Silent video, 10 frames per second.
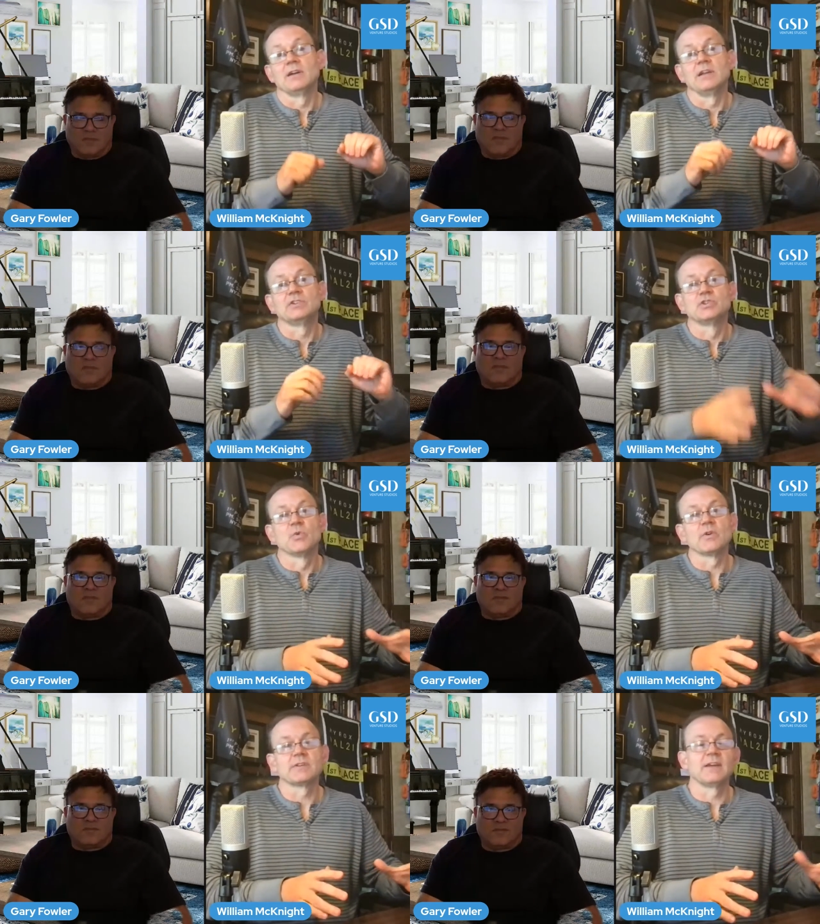Speaker 1: it's
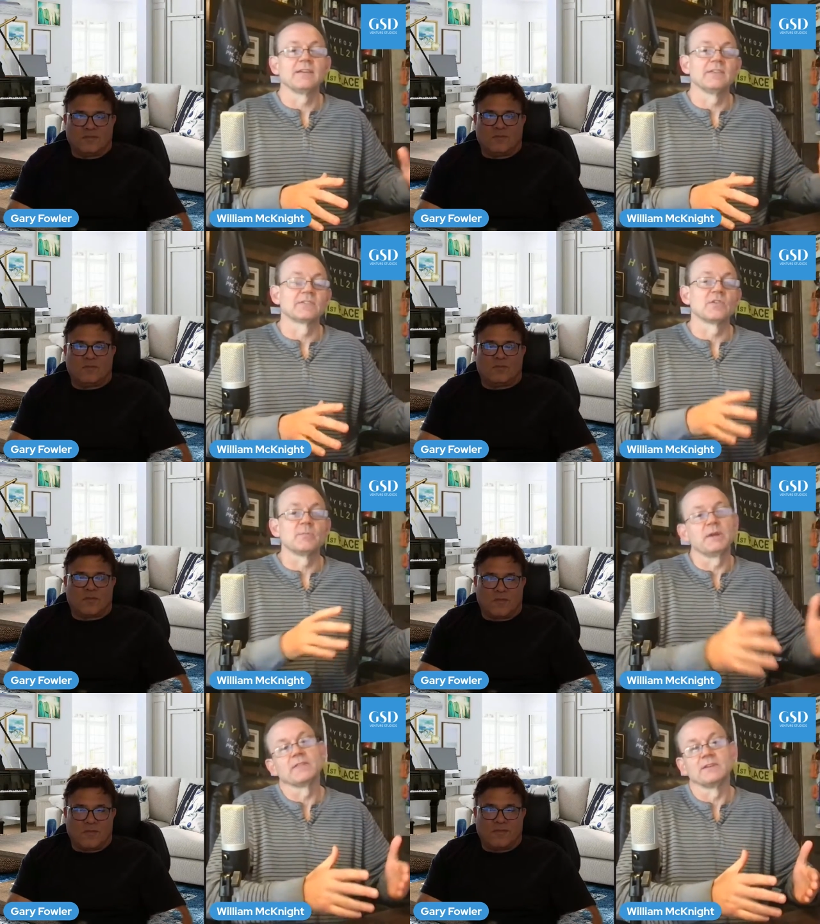your data that's
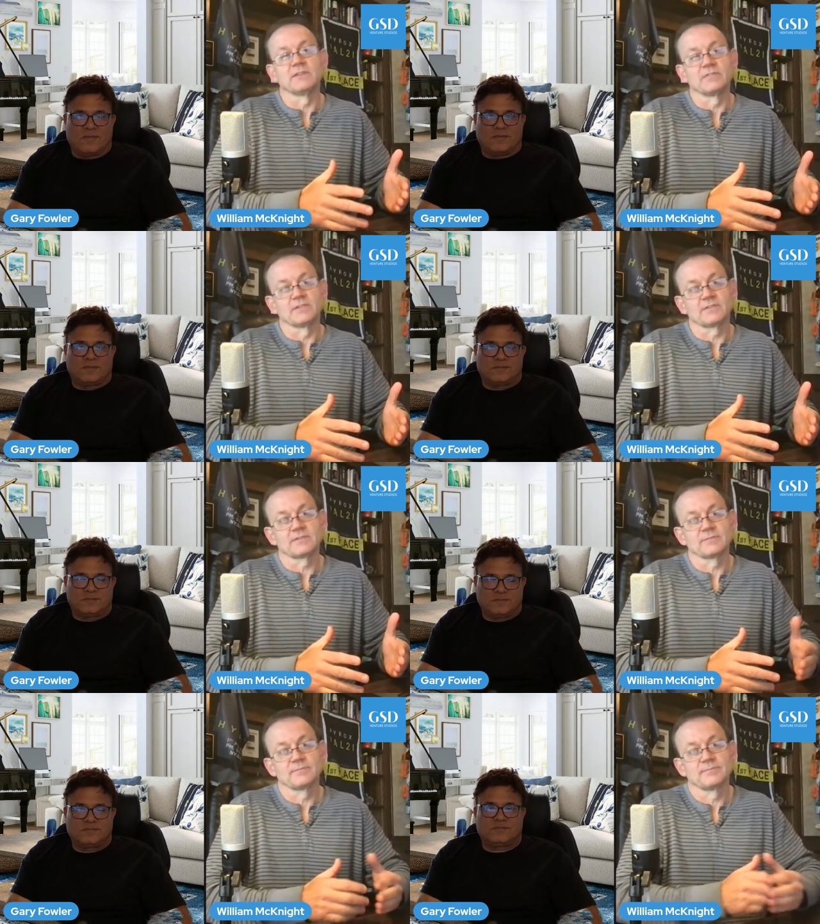going to make the
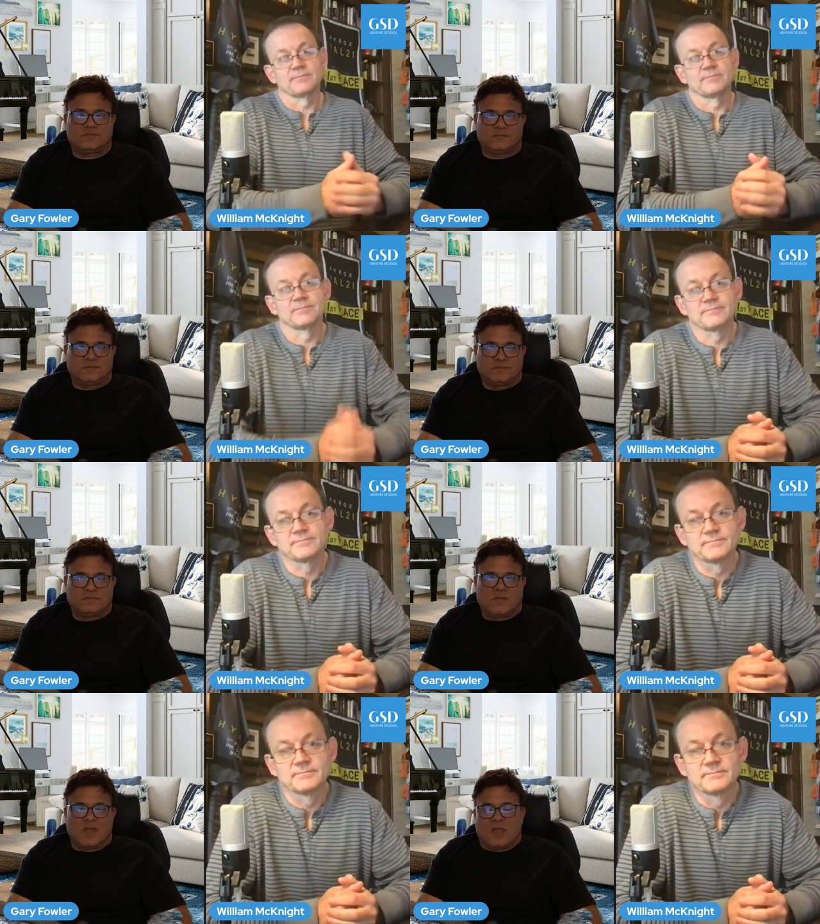difference.
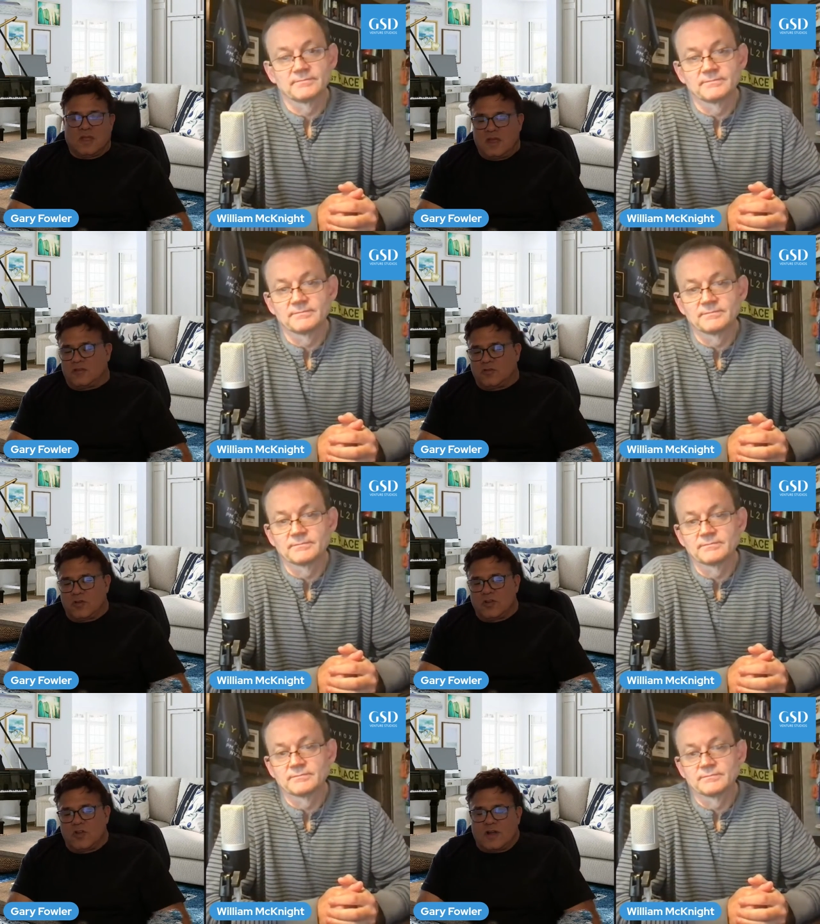
Speaker 2: Yeah, so
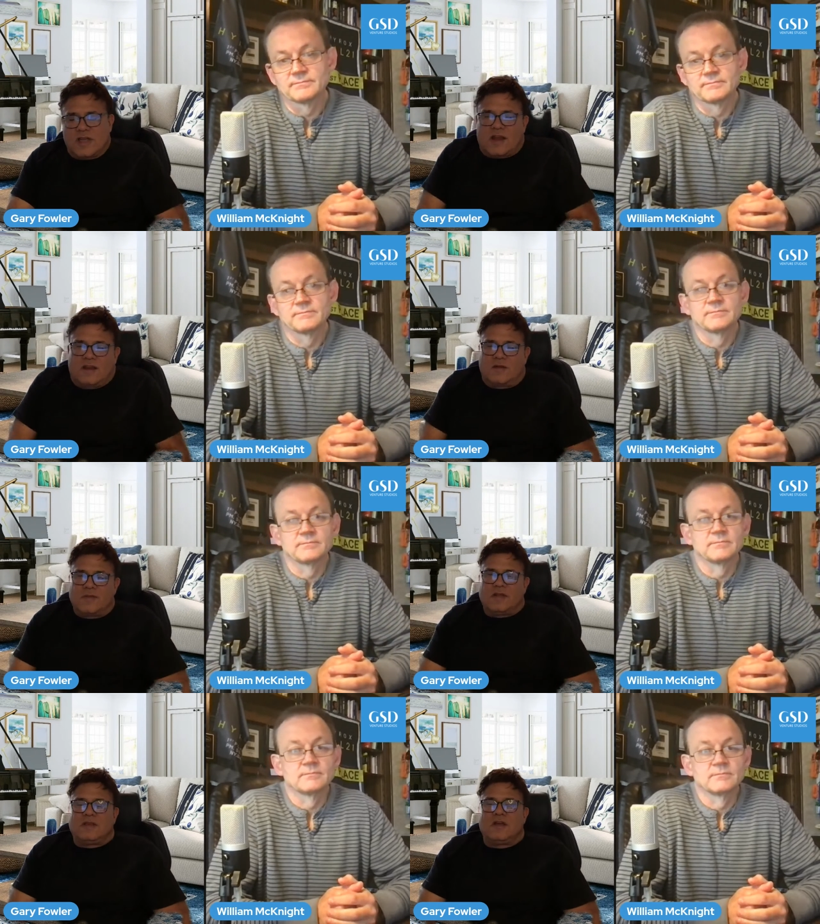you look at it, I
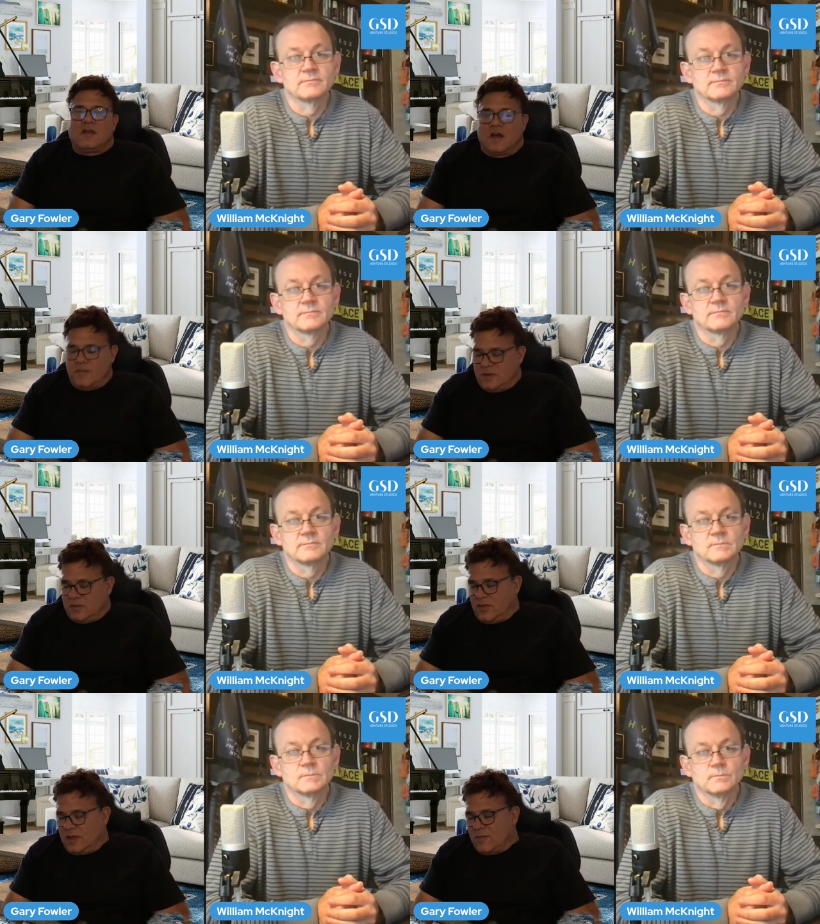mean,
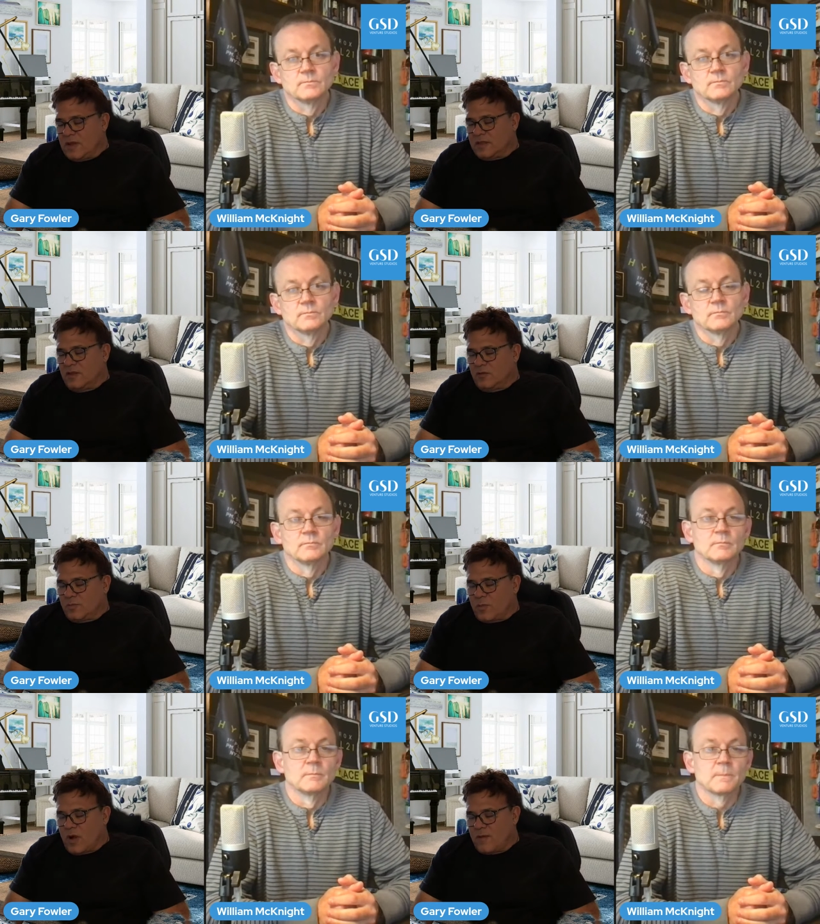think about these
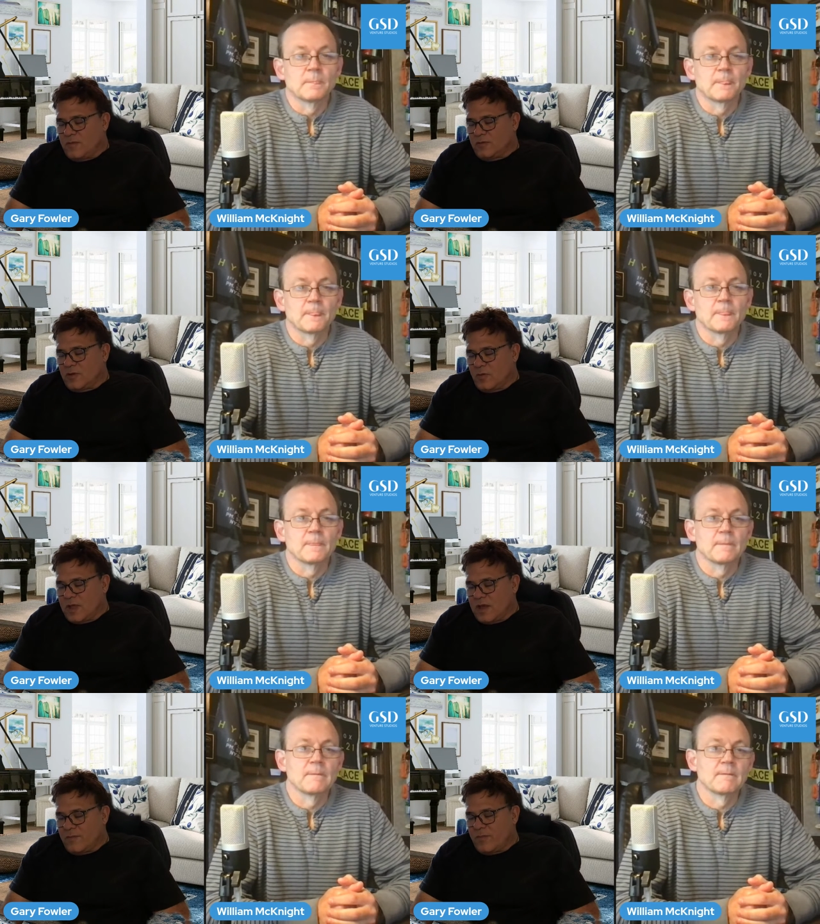problems that
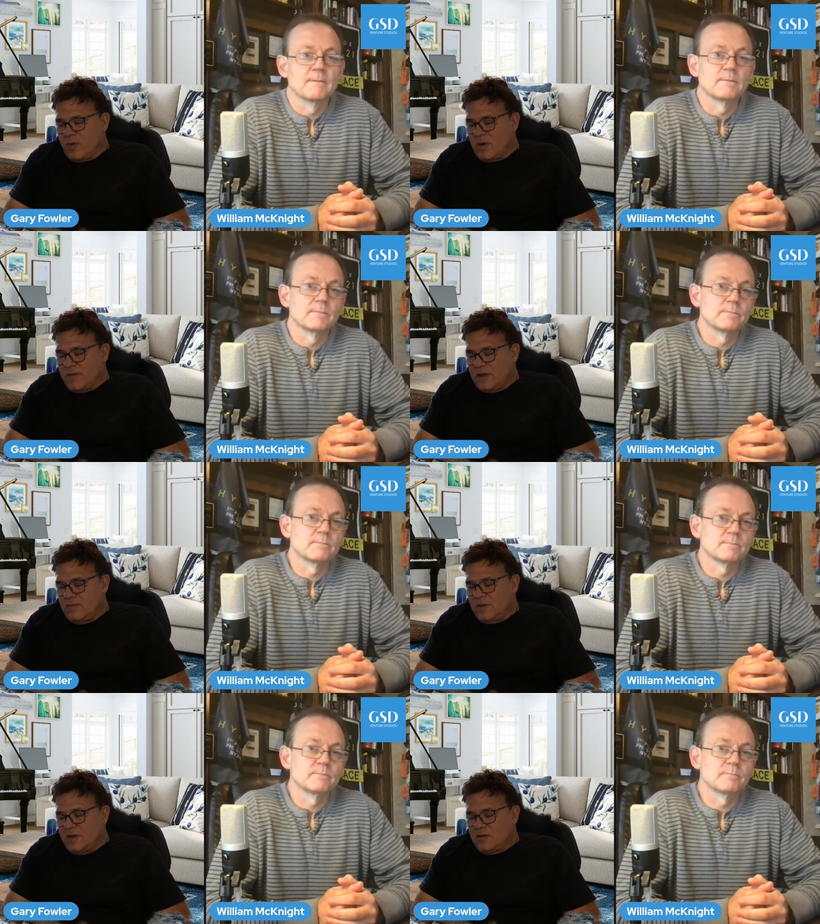we have, Paul. I mean,
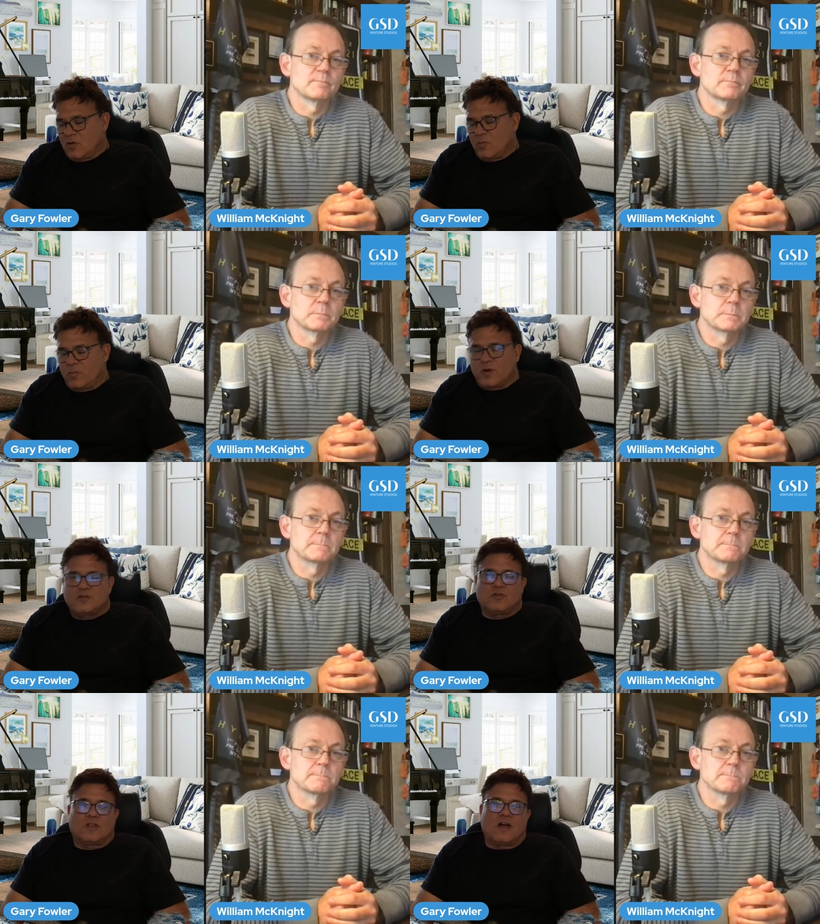even in your own
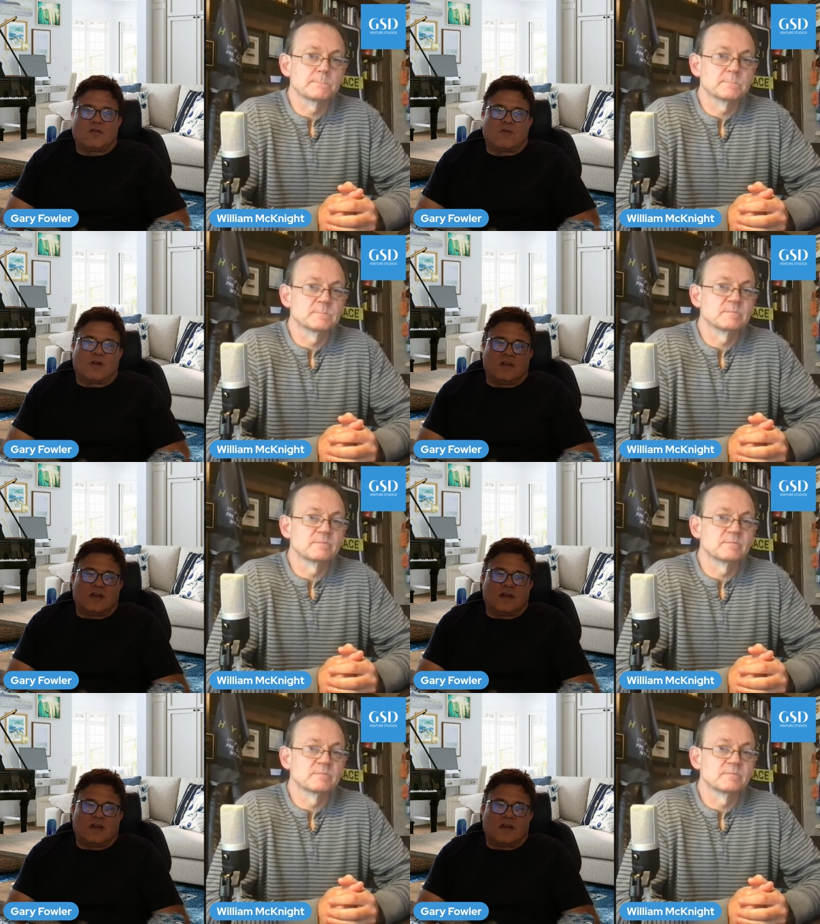personal cloud, right? You